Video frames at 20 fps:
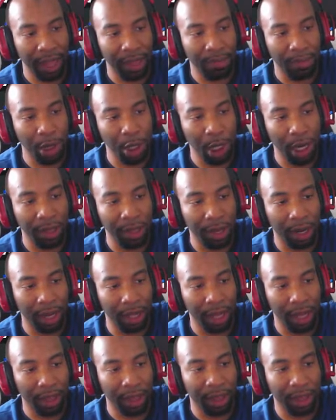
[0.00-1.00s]
much easier to
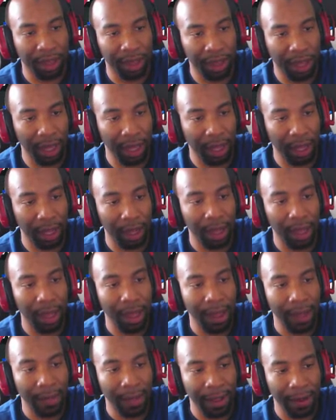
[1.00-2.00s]
click the scene
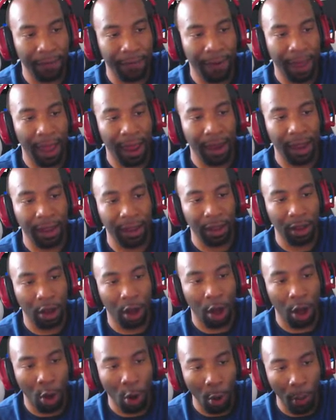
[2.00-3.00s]
than finding
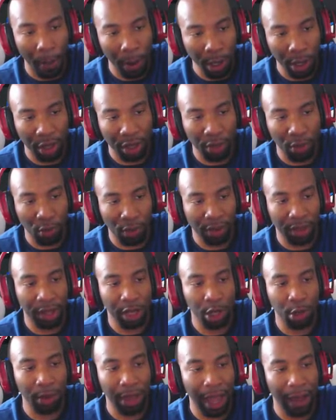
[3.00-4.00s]
a whole bunch of sources that
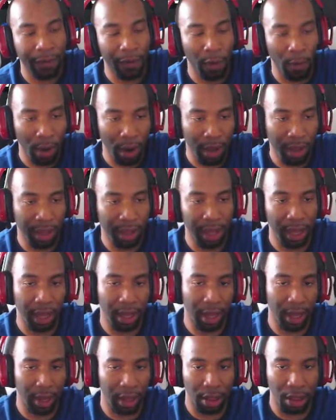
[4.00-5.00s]
you got for one scene
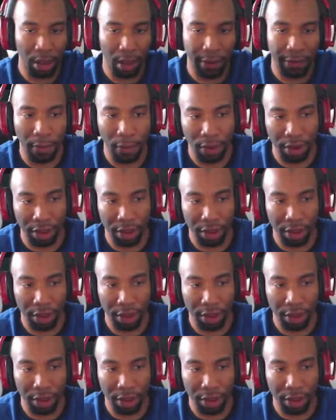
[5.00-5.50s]
and then looking for it.